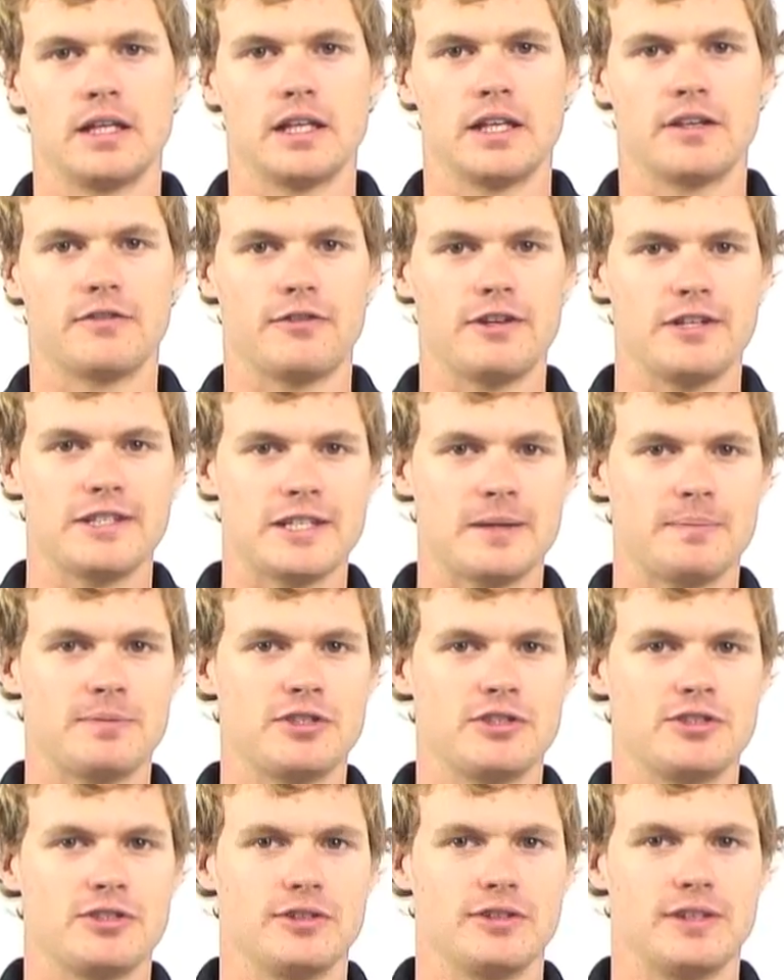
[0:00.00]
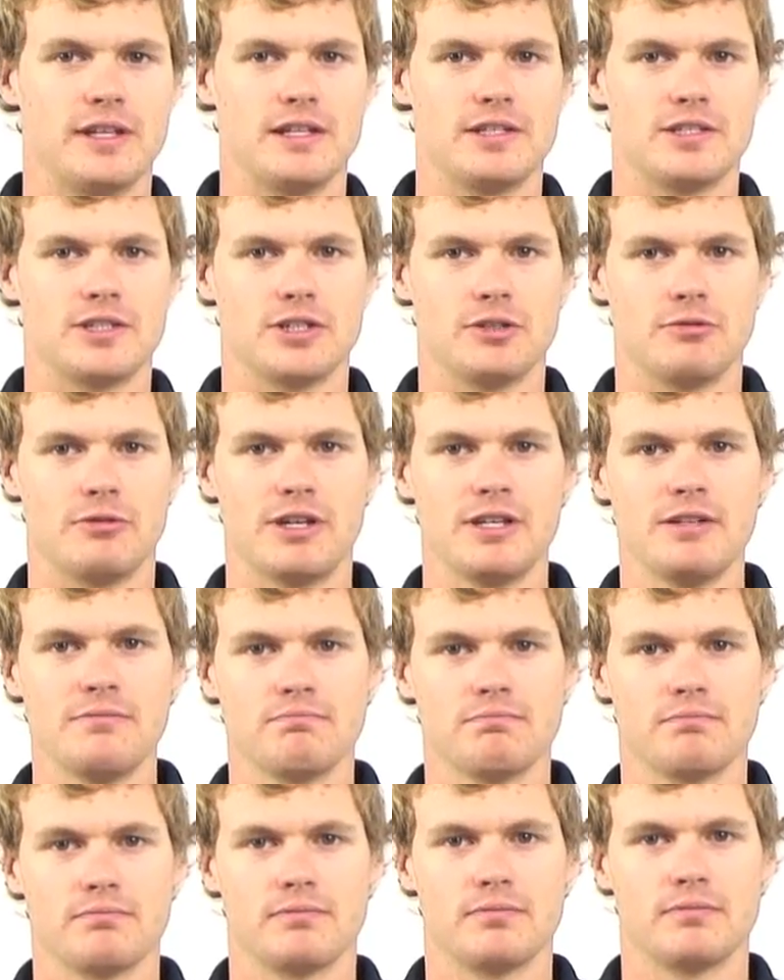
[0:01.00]
If we substitute these two in
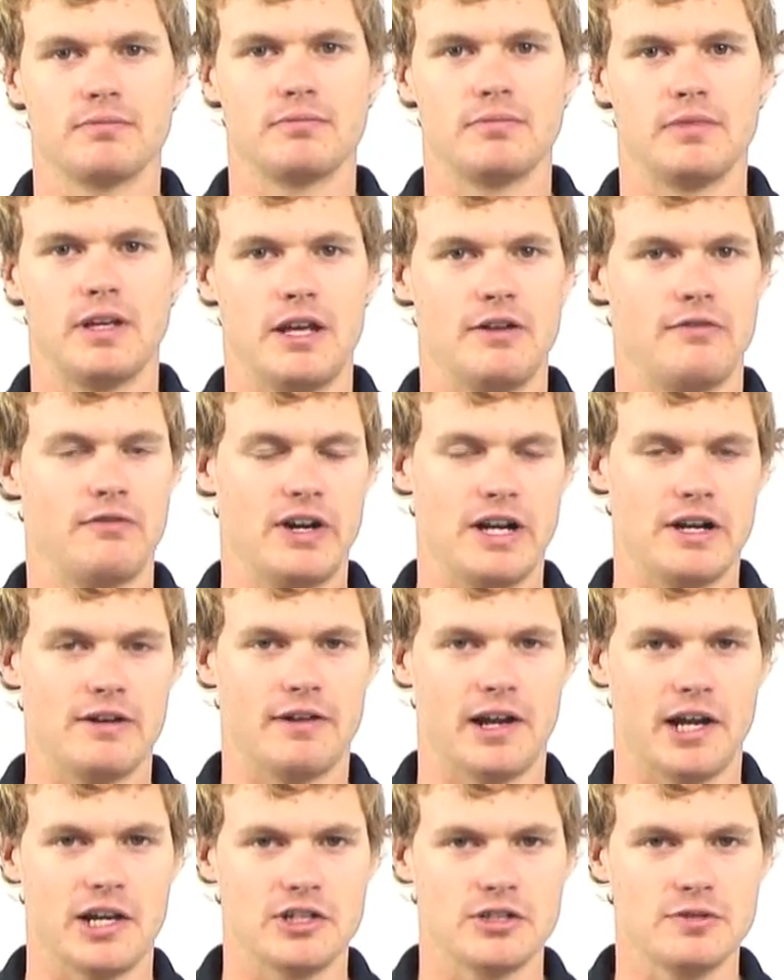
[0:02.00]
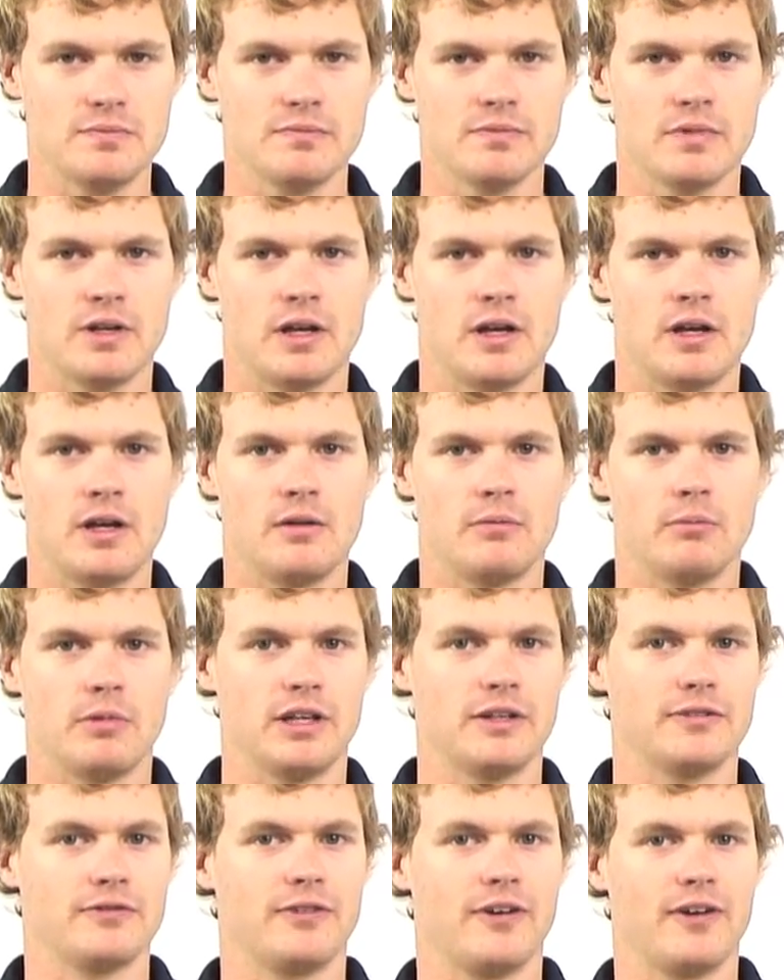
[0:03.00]
and rearrange them, we
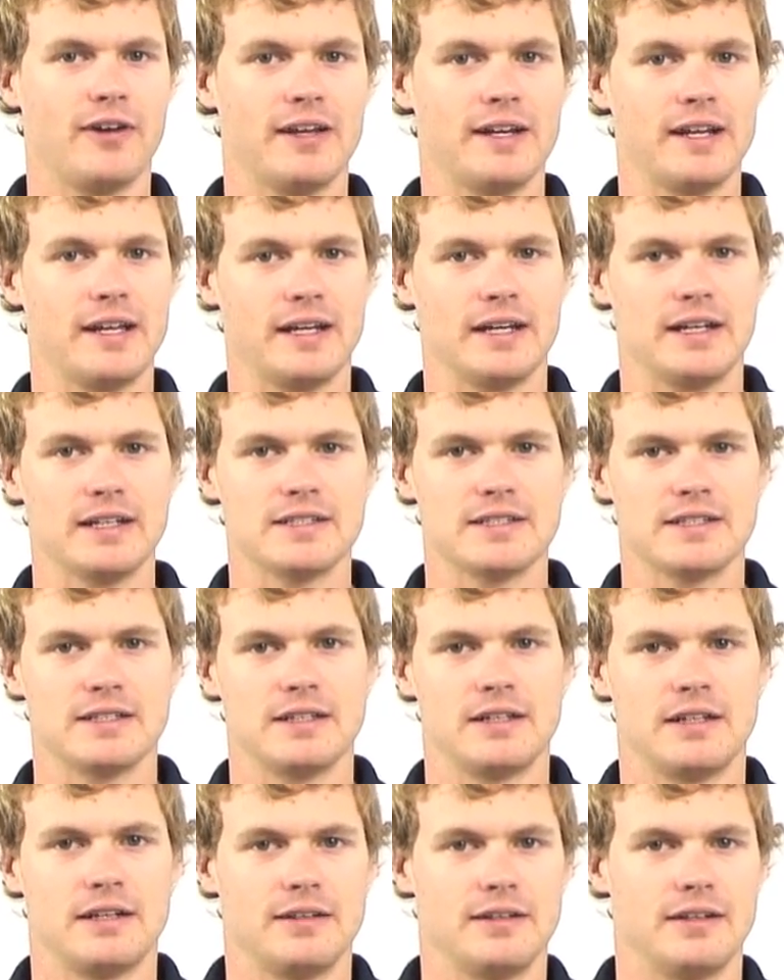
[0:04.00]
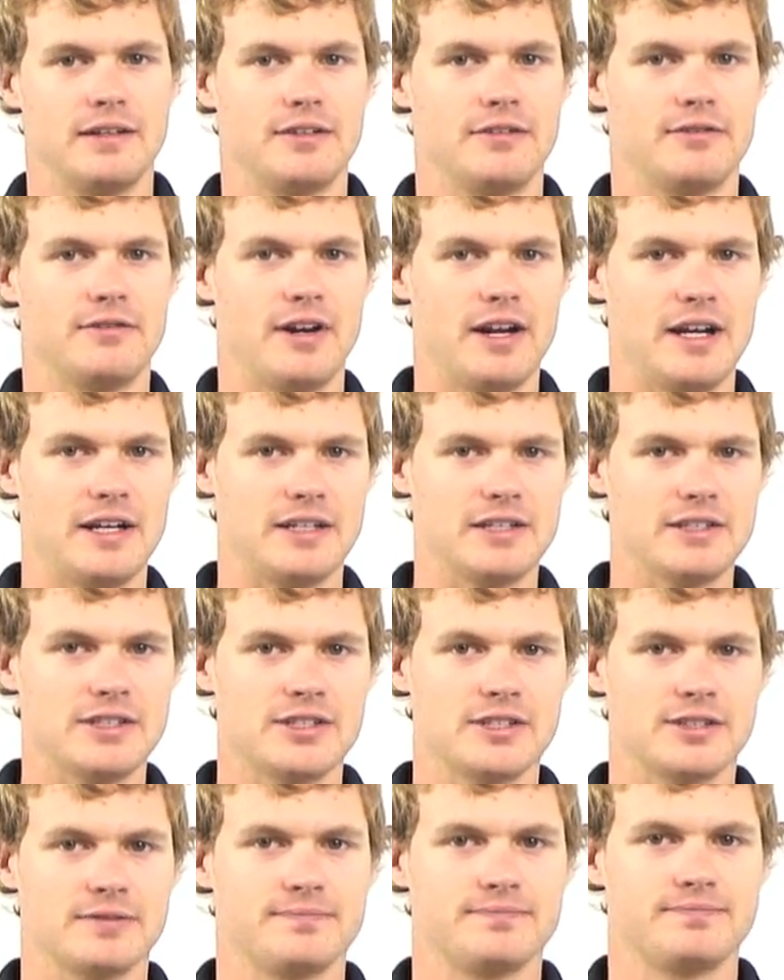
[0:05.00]
can find out that the
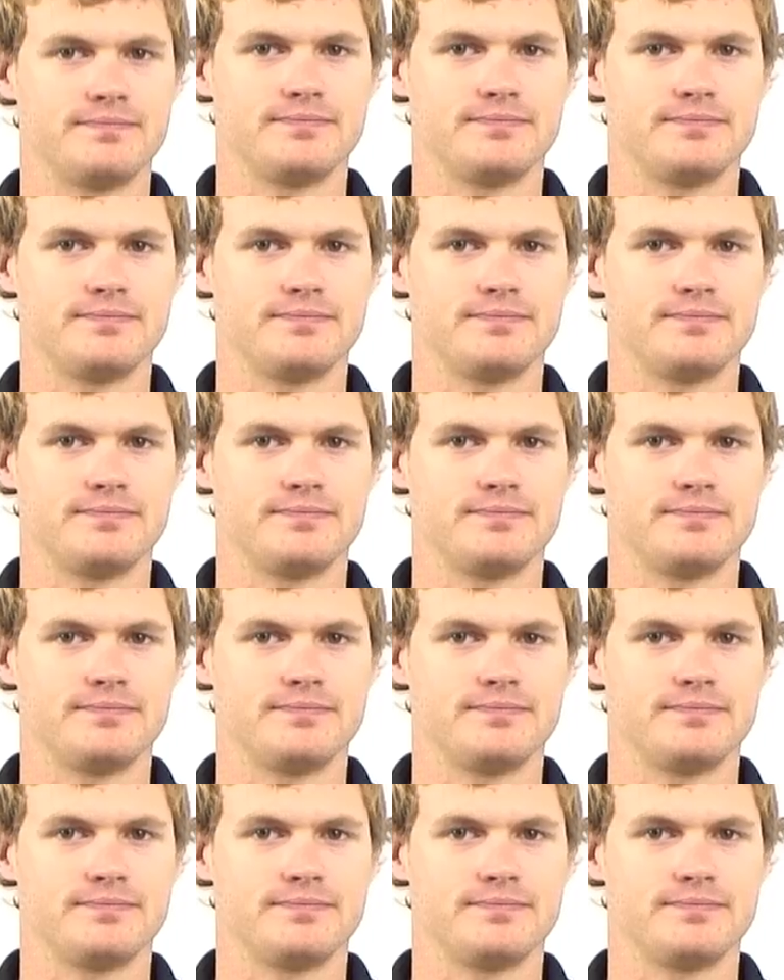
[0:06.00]
radius